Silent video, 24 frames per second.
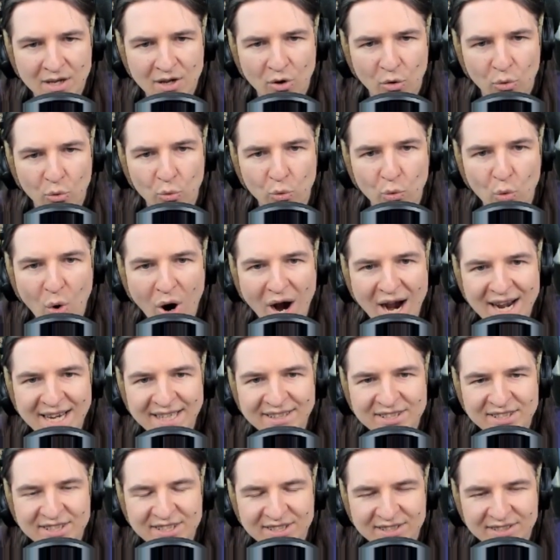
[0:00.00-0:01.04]
White
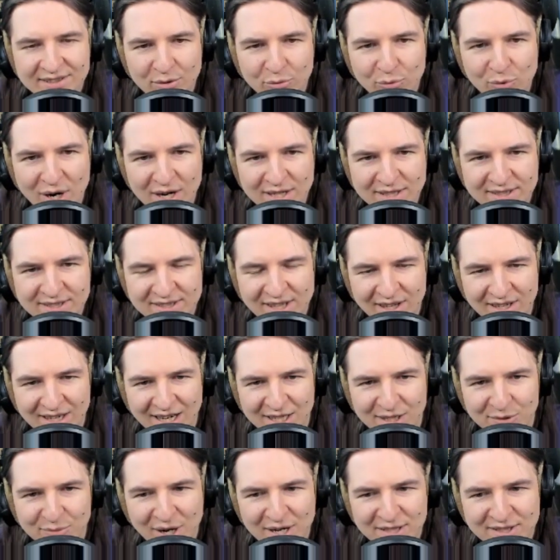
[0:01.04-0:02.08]

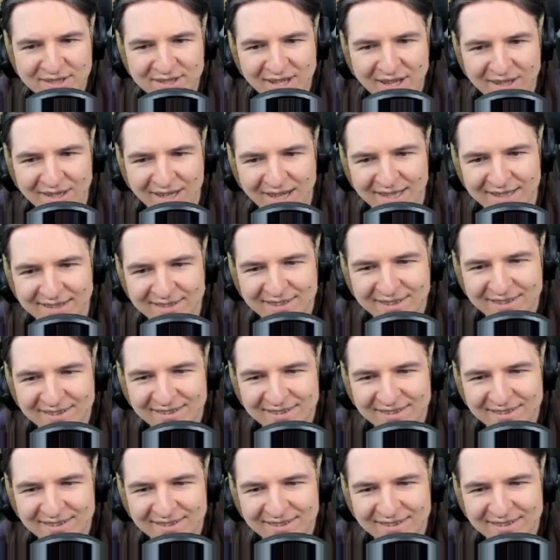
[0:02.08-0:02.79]
starlight. White starlight.